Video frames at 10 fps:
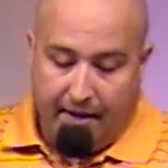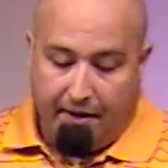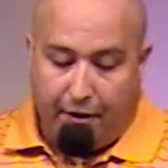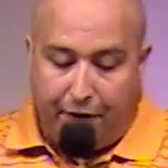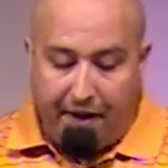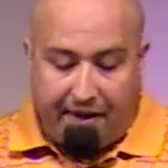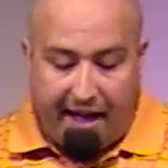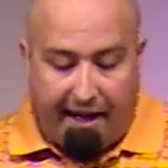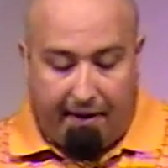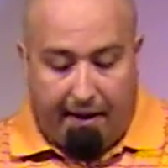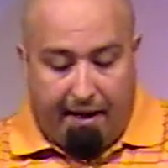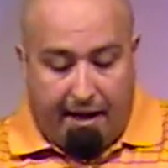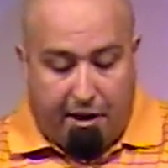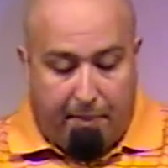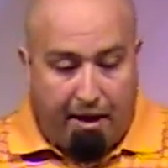The fifth thing
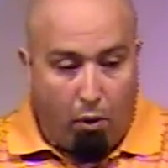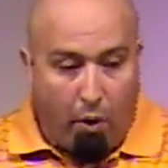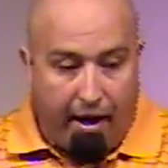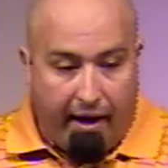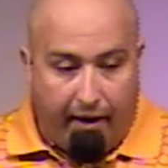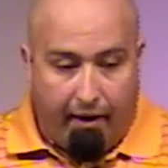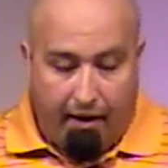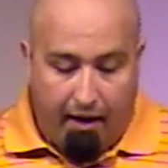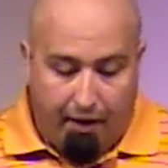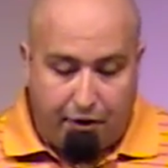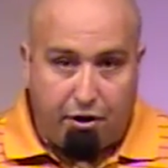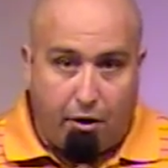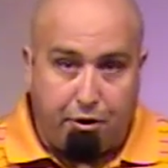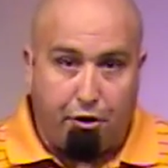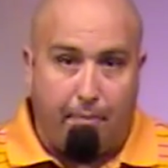is be aware of
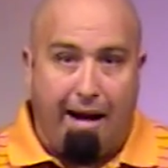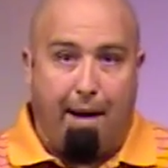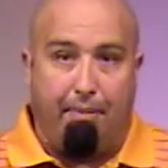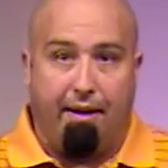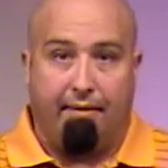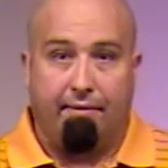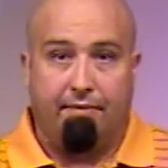social mapping.